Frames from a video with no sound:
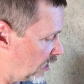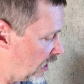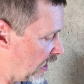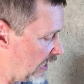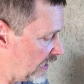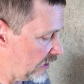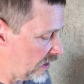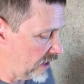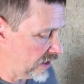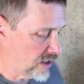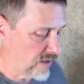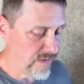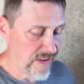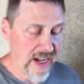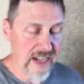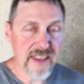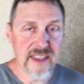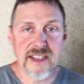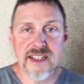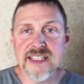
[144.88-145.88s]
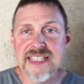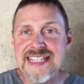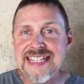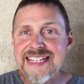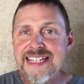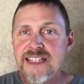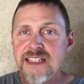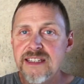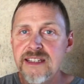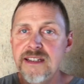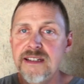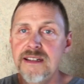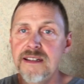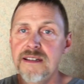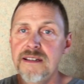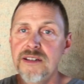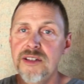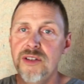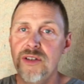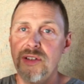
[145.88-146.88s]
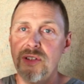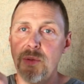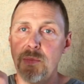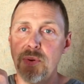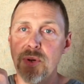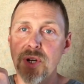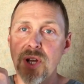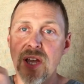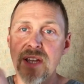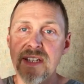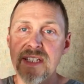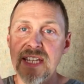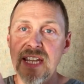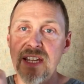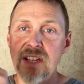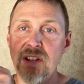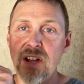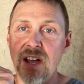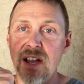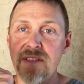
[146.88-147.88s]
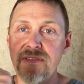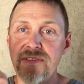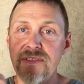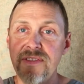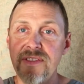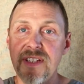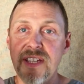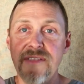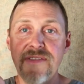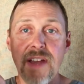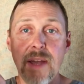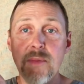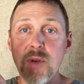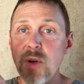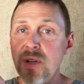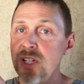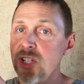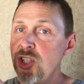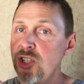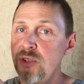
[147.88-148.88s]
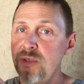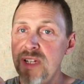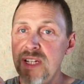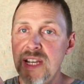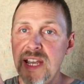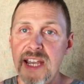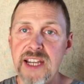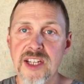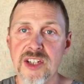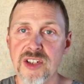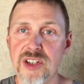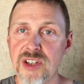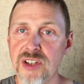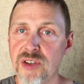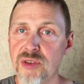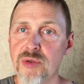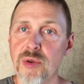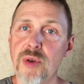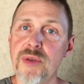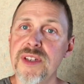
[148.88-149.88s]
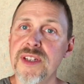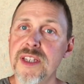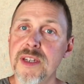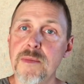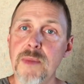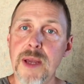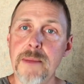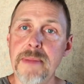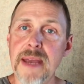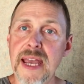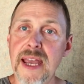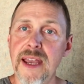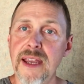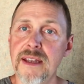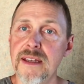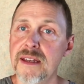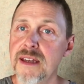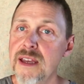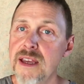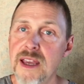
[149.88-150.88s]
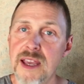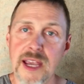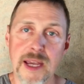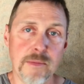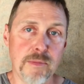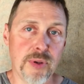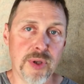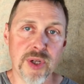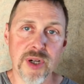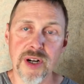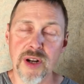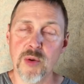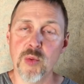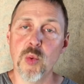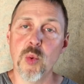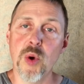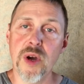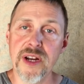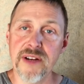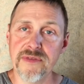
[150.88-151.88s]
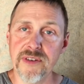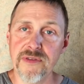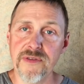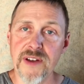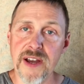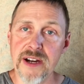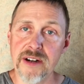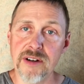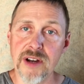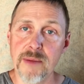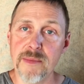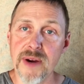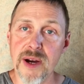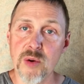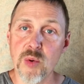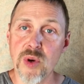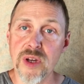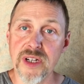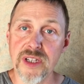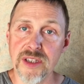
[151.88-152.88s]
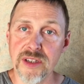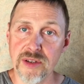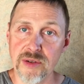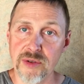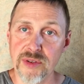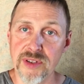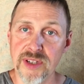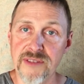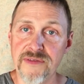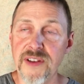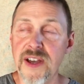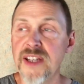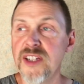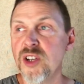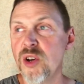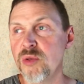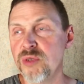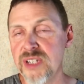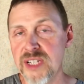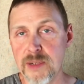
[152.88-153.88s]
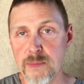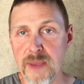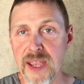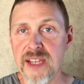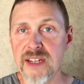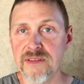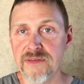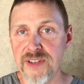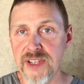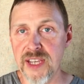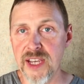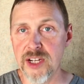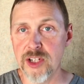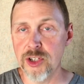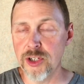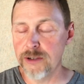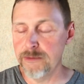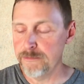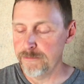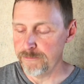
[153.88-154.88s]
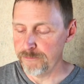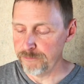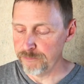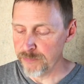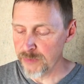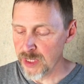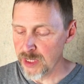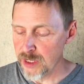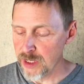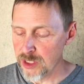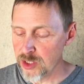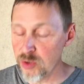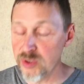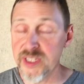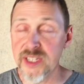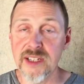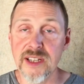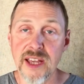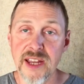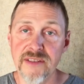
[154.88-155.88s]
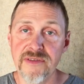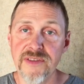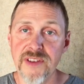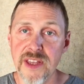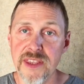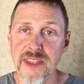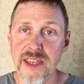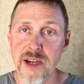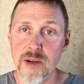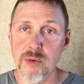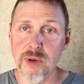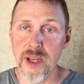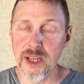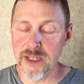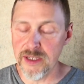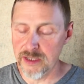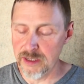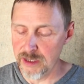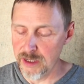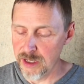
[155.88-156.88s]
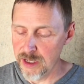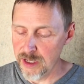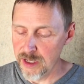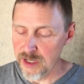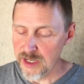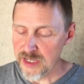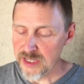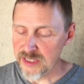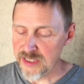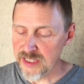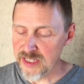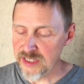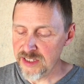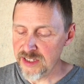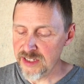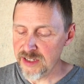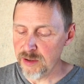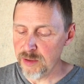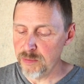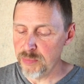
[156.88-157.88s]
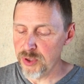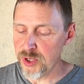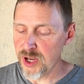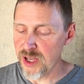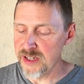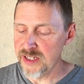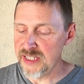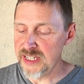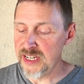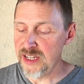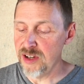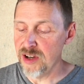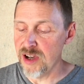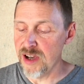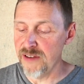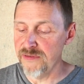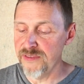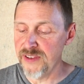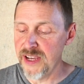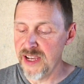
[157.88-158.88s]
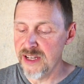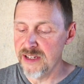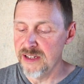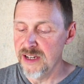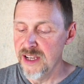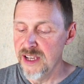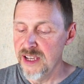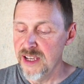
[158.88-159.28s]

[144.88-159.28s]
I like the fact that it's easy to put on and take off. If I'm going shooting, I can just throw this in my bag and put it on whatever firearm I want to use if I don't need magnification. So it's a lot of fun that way. It's easy to put on and take off. And